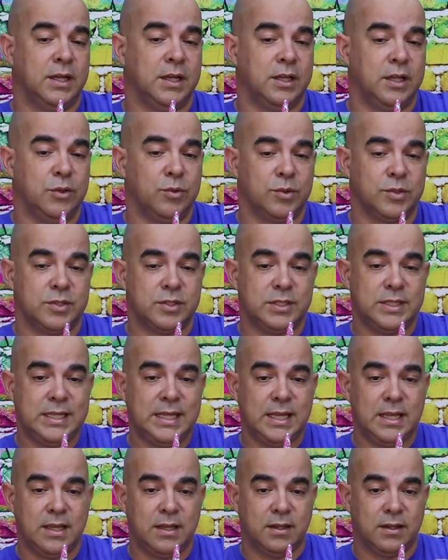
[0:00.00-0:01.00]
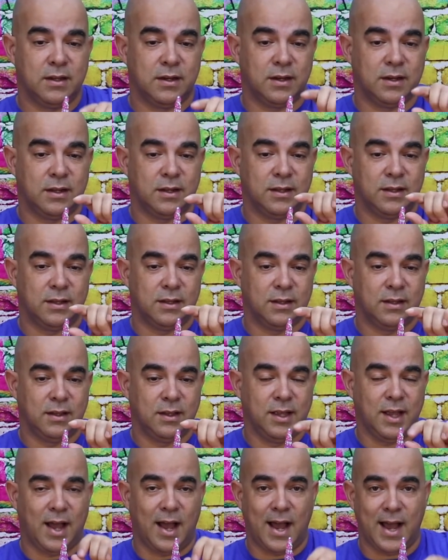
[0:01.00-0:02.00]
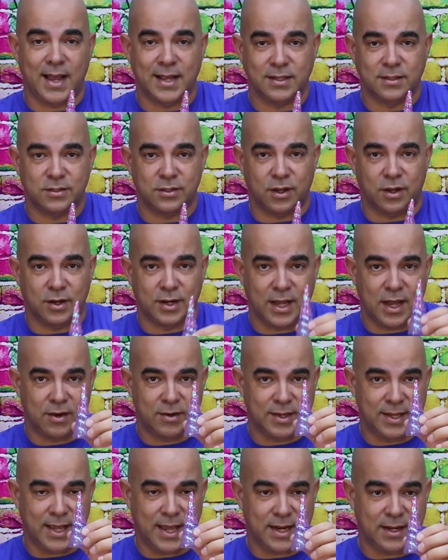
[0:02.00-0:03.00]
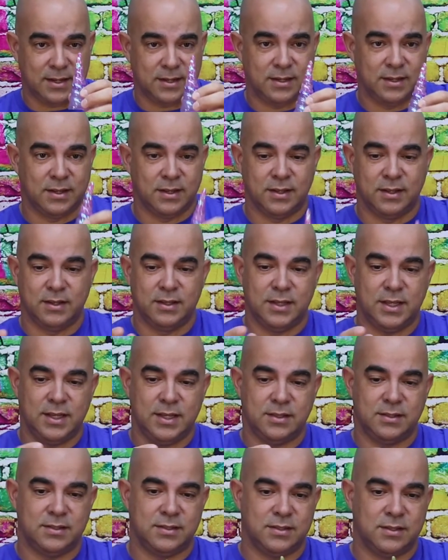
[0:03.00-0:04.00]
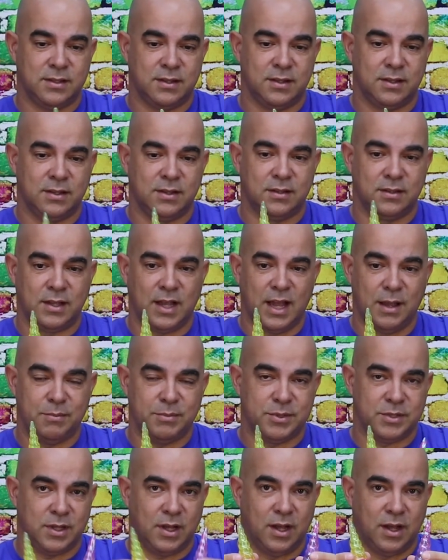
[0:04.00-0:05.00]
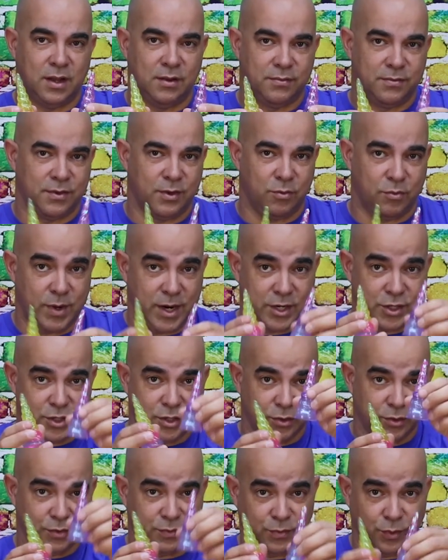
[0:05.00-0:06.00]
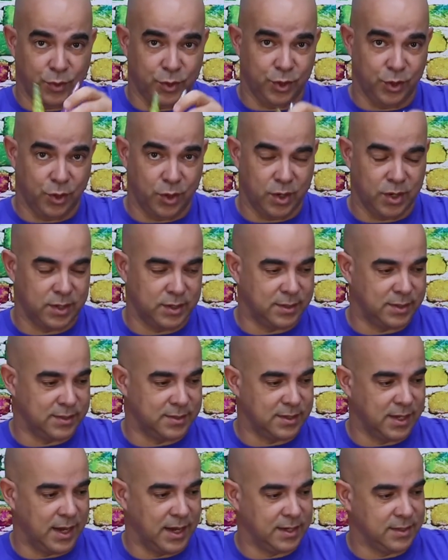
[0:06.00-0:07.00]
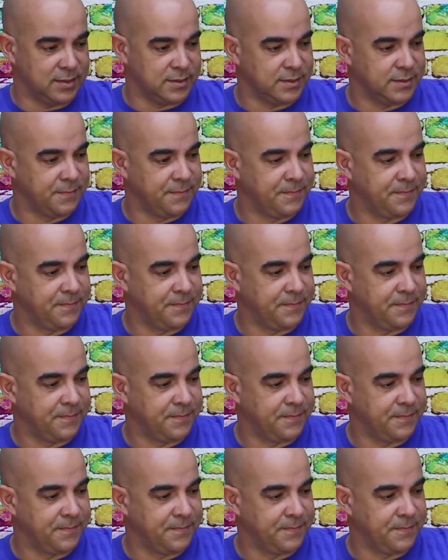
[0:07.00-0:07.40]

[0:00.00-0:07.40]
you will see guides on how to get these types of ratios for your designs.